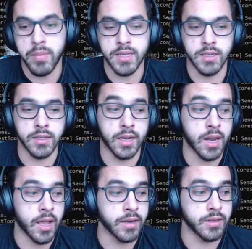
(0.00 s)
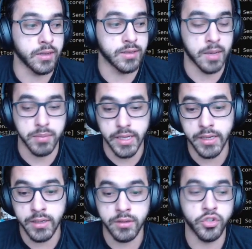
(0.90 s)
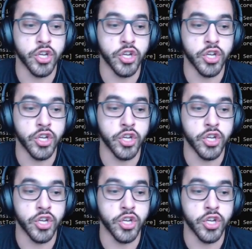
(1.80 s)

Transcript: basically the client is updated,